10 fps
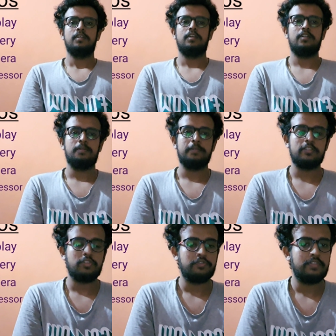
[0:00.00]

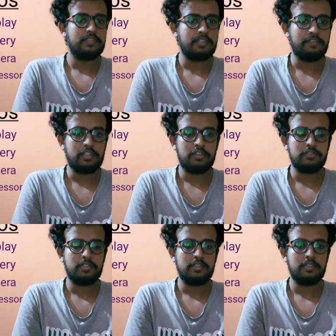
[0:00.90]
of the
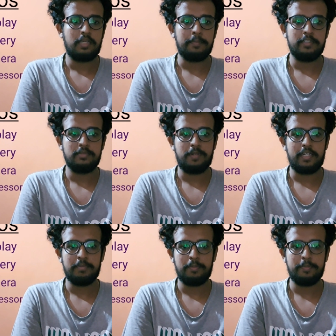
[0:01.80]
7000 mAh
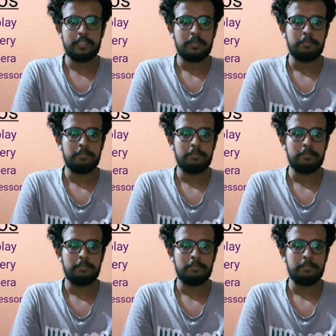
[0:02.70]
battery maybe,